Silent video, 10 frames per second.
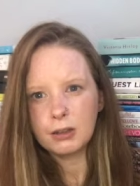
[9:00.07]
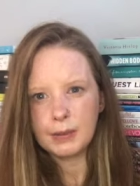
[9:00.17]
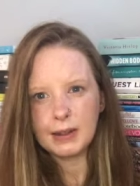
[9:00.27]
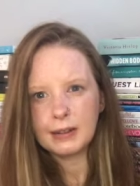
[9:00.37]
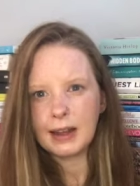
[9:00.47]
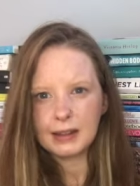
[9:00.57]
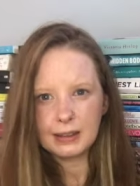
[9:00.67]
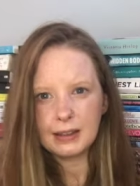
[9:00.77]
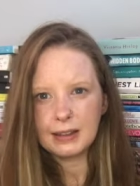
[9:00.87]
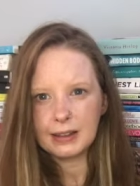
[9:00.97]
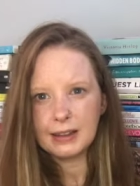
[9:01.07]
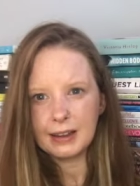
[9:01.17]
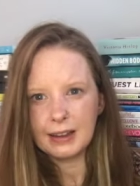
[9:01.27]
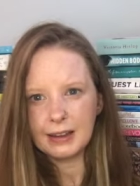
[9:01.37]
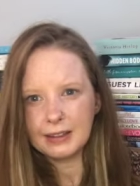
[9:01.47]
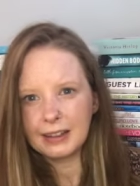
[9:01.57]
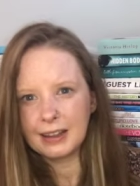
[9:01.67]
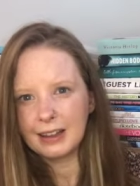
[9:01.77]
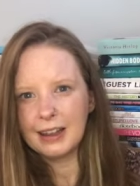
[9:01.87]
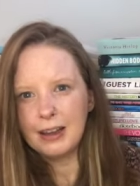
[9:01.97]
to be as sad as I think it is,
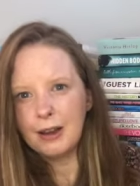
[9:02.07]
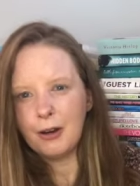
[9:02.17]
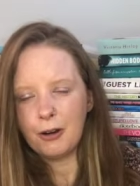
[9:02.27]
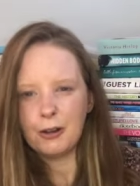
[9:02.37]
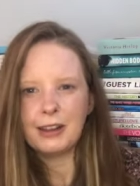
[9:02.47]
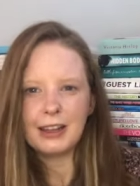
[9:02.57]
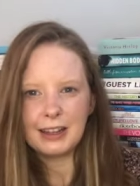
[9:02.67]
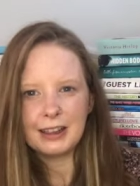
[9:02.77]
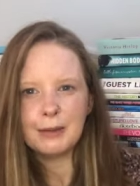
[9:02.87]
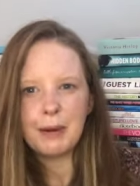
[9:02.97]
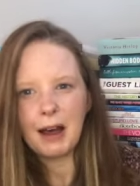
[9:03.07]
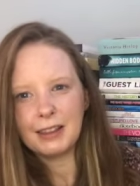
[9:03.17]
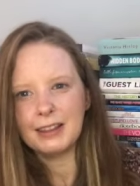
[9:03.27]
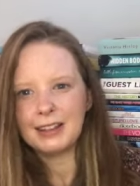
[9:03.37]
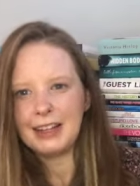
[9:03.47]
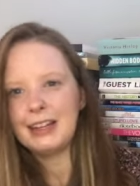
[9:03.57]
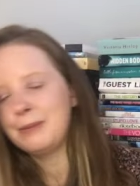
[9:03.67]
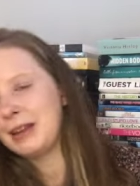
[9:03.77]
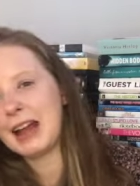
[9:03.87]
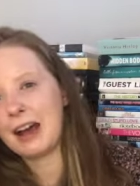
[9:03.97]
or that it, the path it's leading
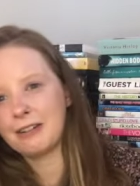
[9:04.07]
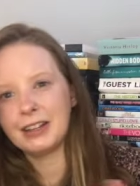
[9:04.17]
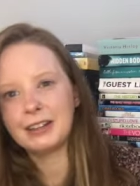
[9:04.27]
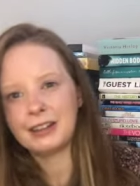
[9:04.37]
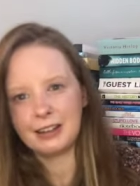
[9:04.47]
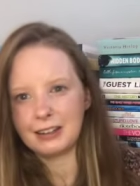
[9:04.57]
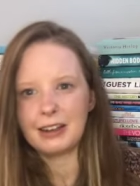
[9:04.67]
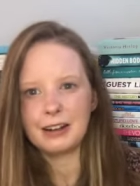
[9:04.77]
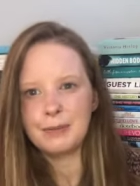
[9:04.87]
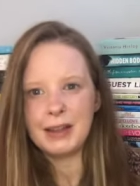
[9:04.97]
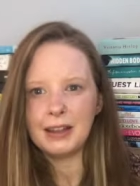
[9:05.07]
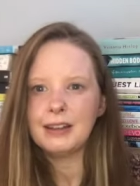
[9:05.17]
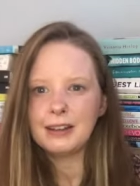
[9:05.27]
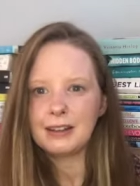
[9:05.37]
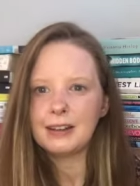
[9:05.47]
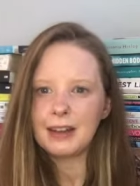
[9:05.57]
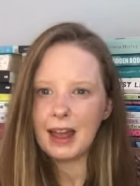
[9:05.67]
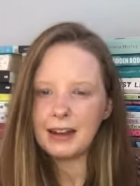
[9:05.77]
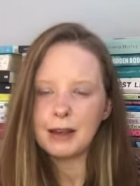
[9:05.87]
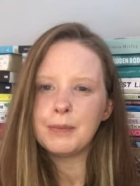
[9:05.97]
me down isn't going to be as,
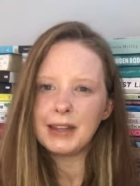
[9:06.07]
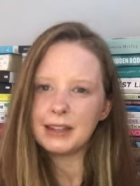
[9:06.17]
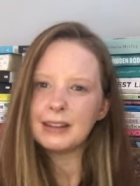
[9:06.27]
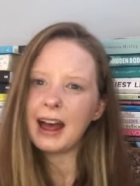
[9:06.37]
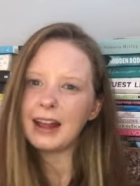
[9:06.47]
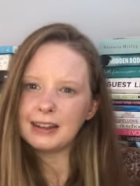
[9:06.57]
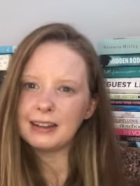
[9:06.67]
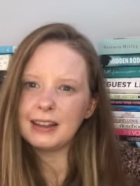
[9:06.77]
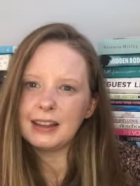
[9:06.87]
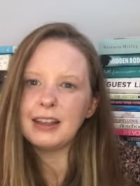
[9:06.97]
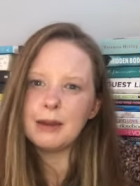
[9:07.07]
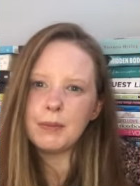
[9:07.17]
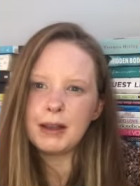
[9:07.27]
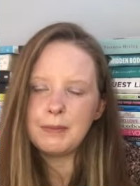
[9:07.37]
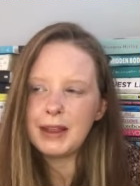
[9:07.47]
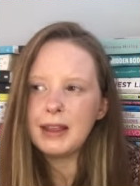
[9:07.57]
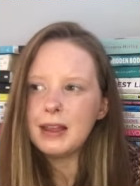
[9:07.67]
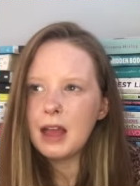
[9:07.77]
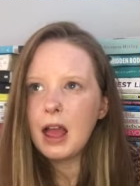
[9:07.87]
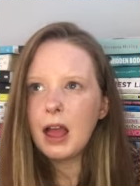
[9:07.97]
end up being as sad as I think it might be.
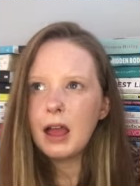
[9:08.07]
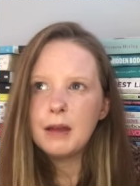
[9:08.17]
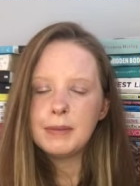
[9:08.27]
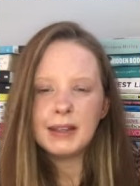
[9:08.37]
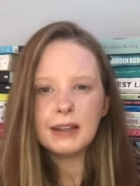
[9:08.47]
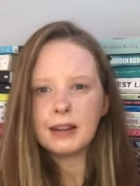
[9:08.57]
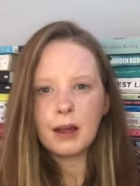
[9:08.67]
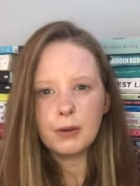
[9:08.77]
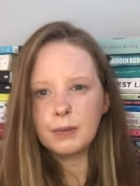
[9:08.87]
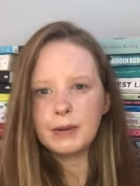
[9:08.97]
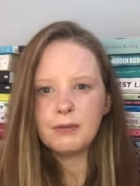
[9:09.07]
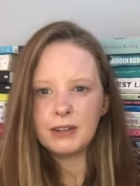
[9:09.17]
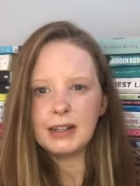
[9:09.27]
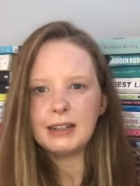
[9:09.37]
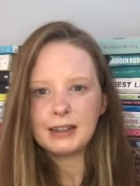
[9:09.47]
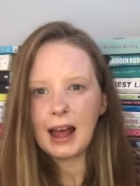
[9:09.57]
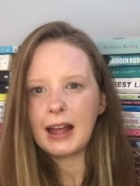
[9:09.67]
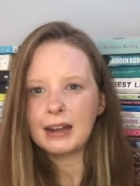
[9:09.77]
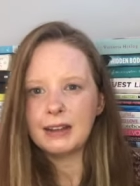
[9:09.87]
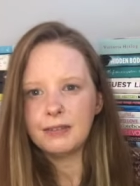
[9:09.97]
Because I would have been really
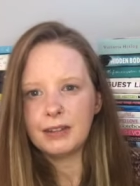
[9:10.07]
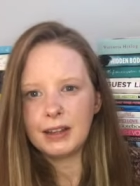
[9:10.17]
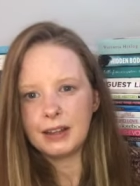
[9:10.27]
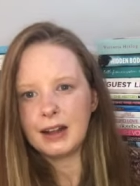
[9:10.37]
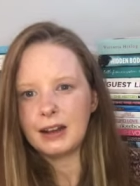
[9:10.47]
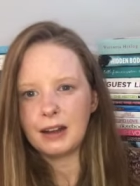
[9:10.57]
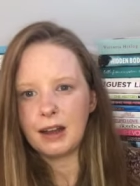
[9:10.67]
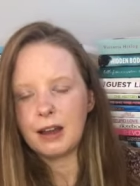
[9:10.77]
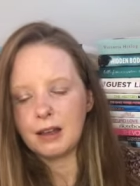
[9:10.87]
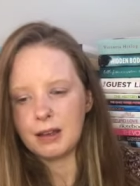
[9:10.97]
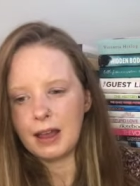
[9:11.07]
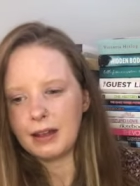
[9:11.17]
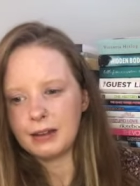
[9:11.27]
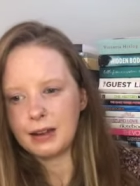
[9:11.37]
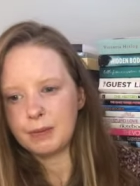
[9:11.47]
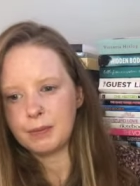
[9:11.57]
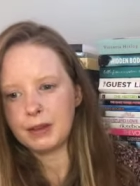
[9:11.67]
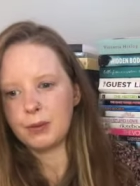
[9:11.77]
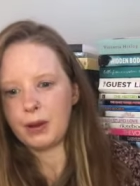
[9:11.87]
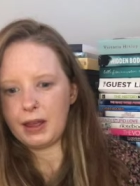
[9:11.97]
sad if it had end up, ended up in
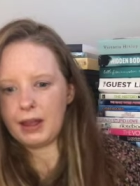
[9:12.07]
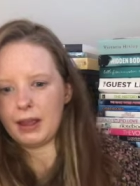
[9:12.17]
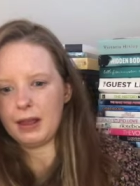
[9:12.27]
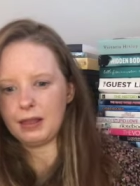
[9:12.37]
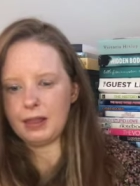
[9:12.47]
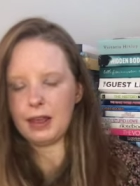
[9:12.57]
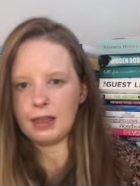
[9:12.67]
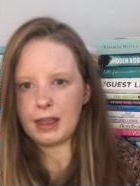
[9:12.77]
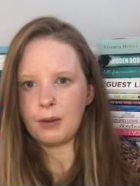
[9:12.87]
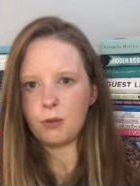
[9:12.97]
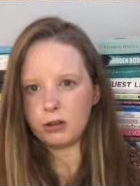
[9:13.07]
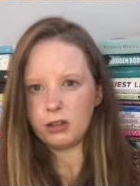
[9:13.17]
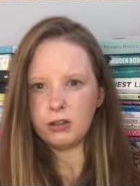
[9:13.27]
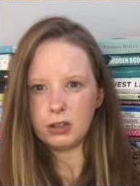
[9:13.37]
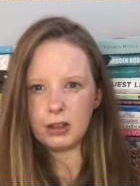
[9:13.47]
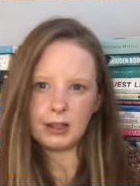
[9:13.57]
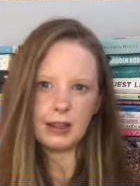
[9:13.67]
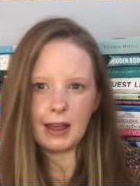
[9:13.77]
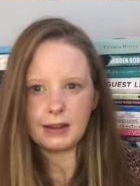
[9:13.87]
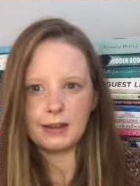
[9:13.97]
the way that they want you to think
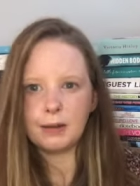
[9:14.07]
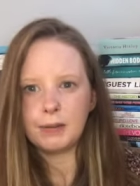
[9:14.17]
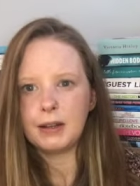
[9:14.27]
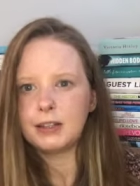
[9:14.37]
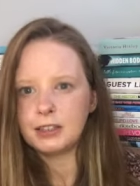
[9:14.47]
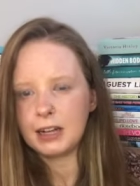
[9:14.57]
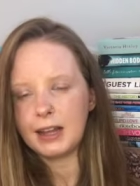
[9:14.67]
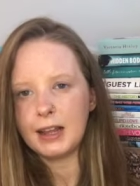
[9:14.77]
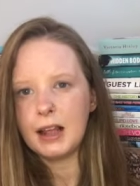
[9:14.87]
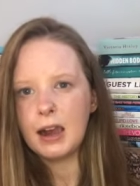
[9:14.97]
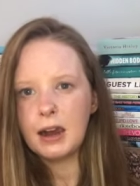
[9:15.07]
it ends up initially.